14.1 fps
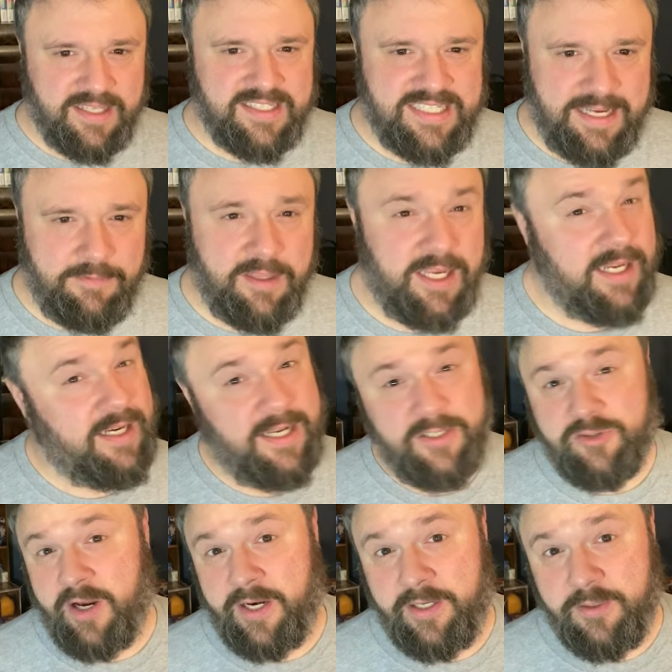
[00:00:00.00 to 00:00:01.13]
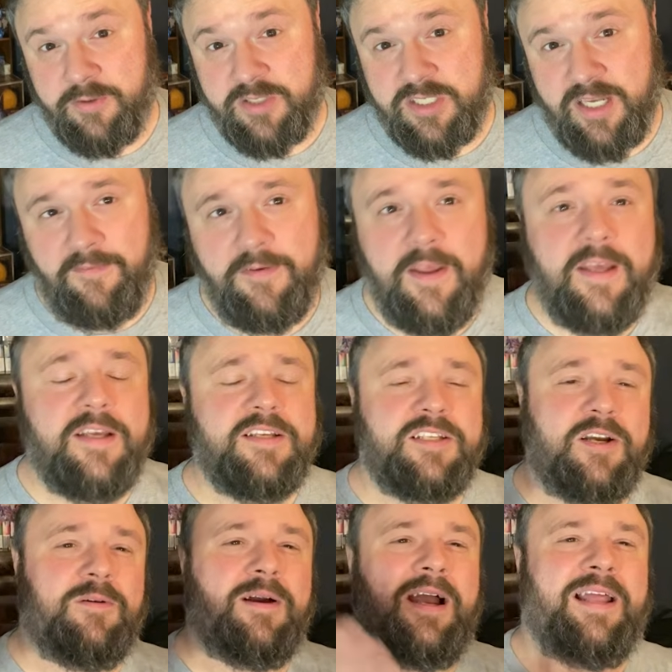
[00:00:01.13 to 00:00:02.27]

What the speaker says: the same thing and not trying new stuff. So